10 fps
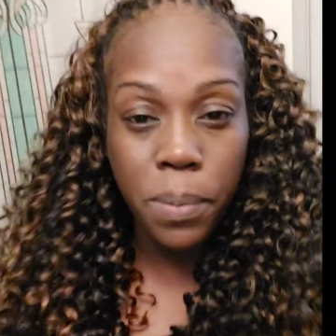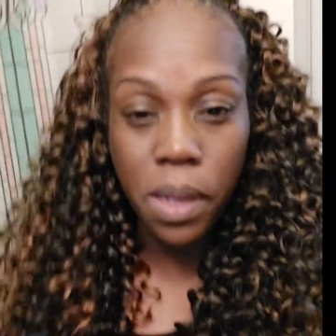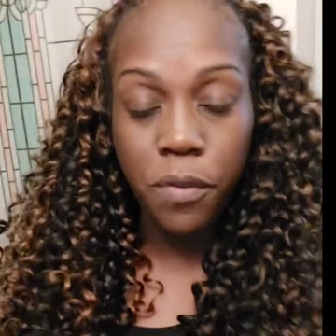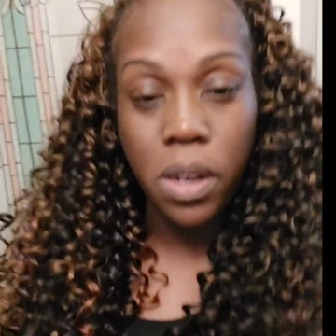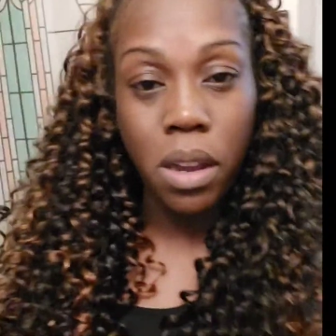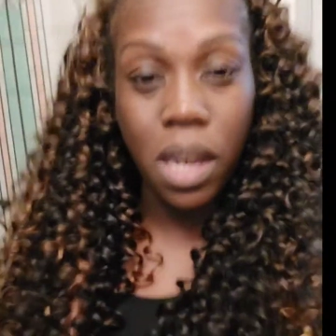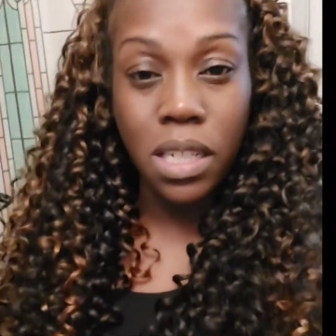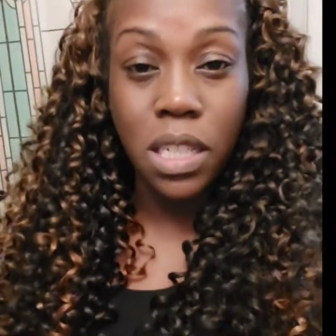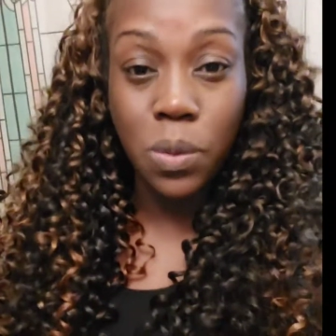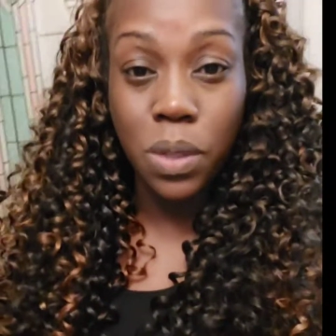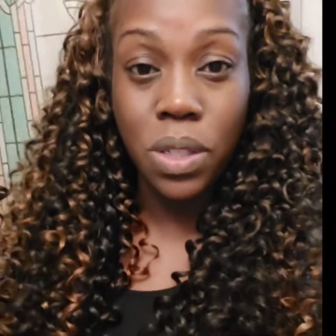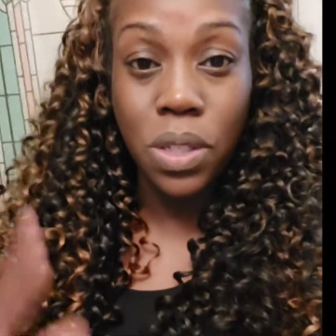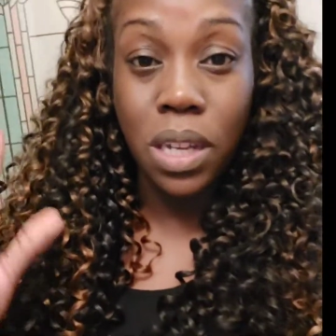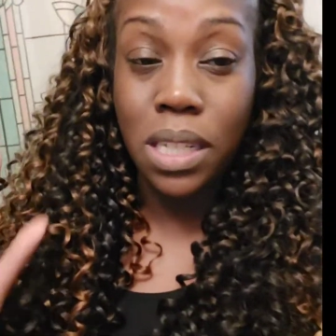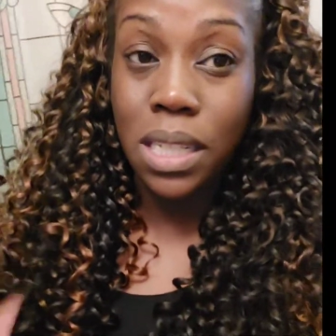be upfront and honest and real
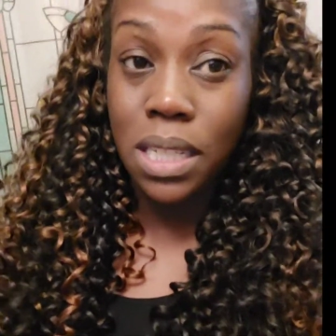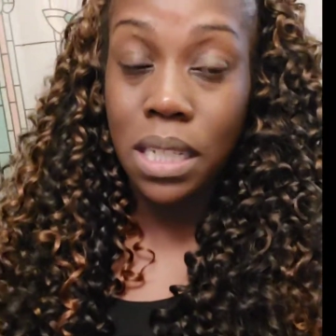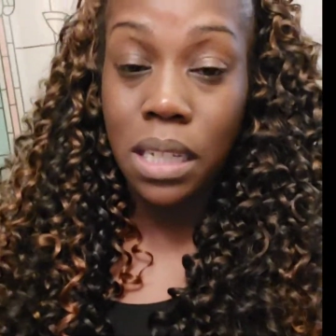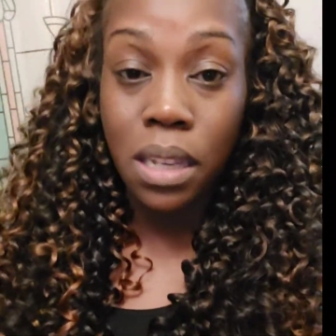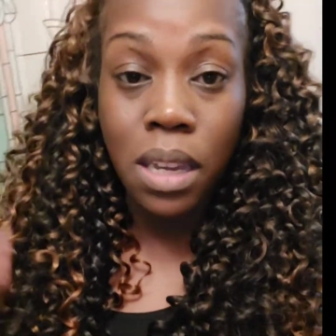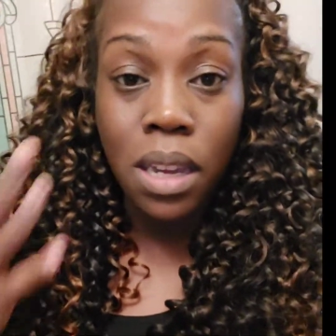so y'all can see.